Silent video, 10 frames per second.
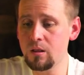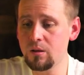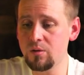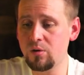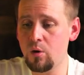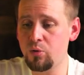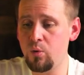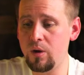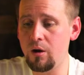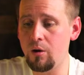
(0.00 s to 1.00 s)
let's go through
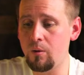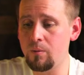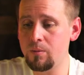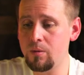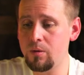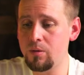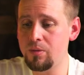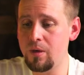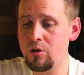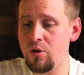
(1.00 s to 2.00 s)
here.
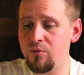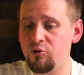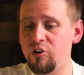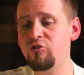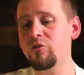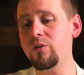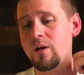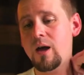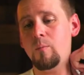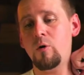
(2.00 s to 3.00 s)
Thank you for changing the
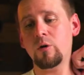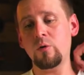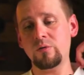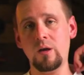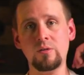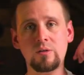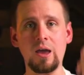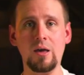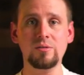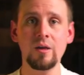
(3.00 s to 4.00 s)
time, Margot says.
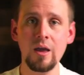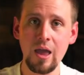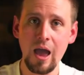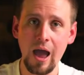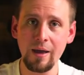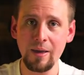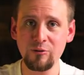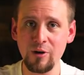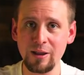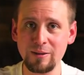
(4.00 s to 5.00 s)
Yes, I, I,
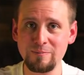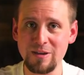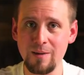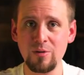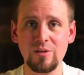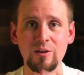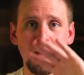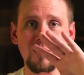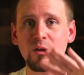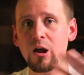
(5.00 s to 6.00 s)
try to keep this. I know I
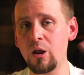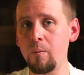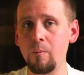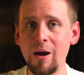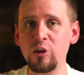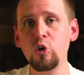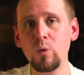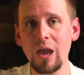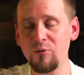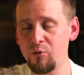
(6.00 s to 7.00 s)
have a lot of my
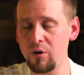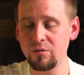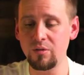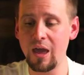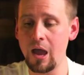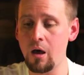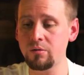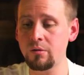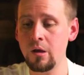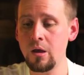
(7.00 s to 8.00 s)
UK friends in the
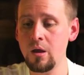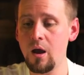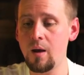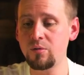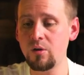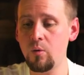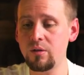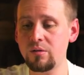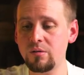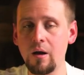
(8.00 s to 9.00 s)
house, um, so
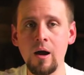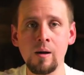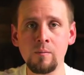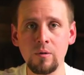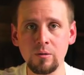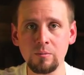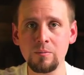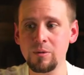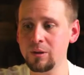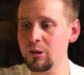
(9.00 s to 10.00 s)
it's um,
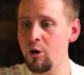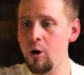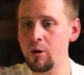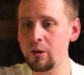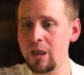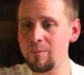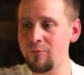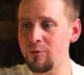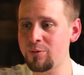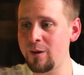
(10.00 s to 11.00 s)
a little hard to keep
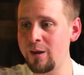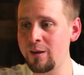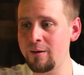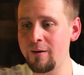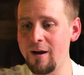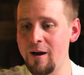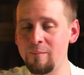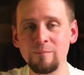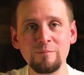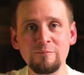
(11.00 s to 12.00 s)
everything
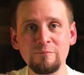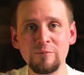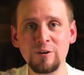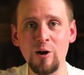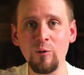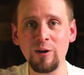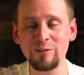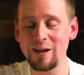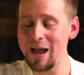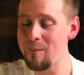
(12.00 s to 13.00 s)
um, going
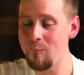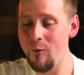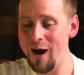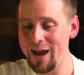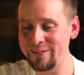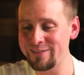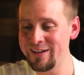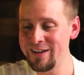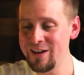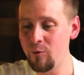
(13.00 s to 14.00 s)
time wise
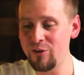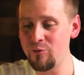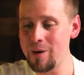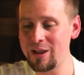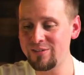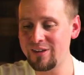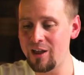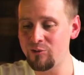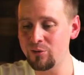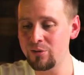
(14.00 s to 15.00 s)
with everybody's
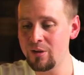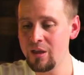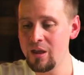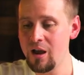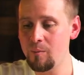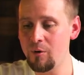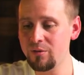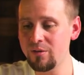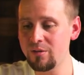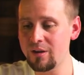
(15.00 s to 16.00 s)
schedules. Uh, Mark
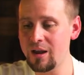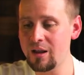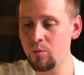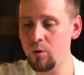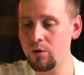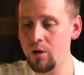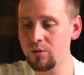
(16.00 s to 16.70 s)
says, I got a work call.